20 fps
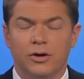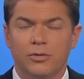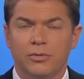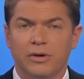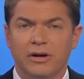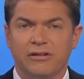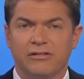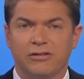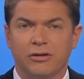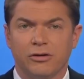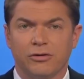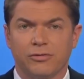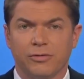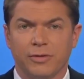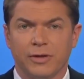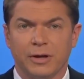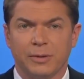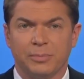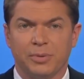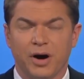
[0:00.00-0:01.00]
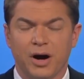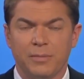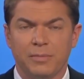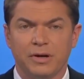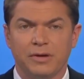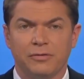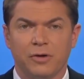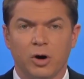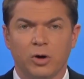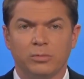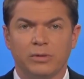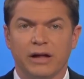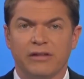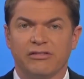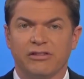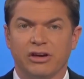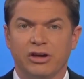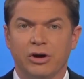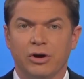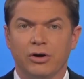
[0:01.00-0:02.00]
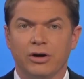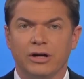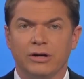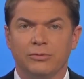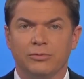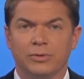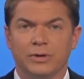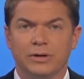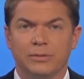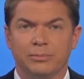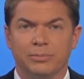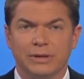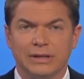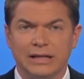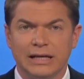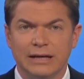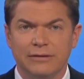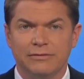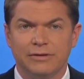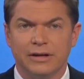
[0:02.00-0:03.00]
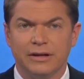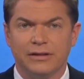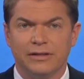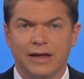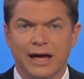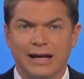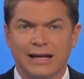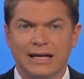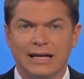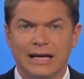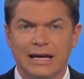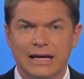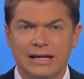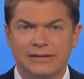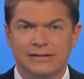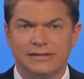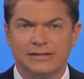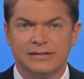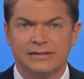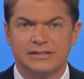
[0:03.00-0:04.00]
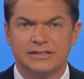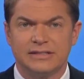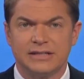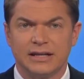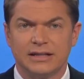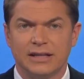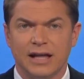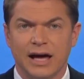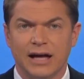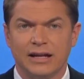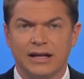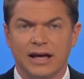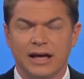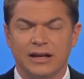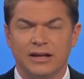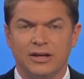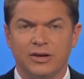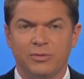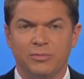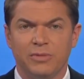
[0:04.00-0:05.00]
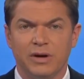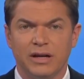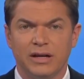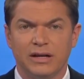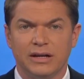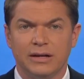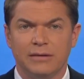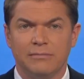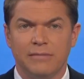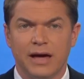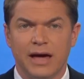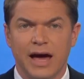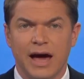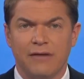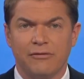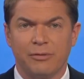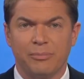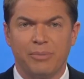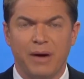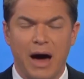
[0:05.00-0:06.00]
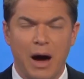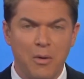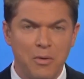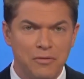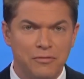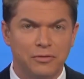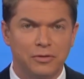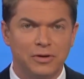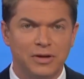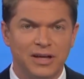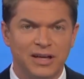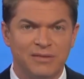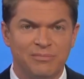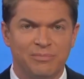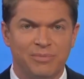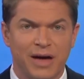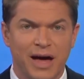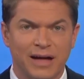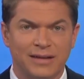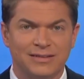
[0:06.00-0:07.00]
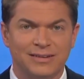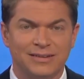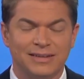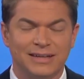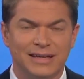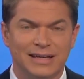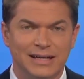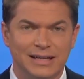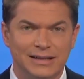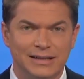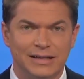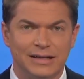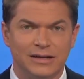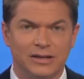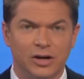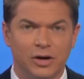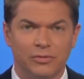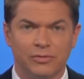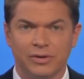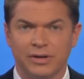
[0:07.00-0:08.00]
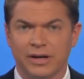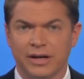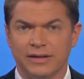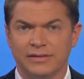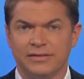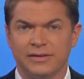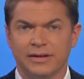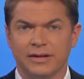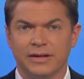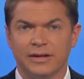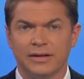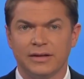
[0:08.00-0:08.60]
research from the Department of Homeland Security believing that heat, sunlight, and humidity may have a powerful impact on killing COVID-19.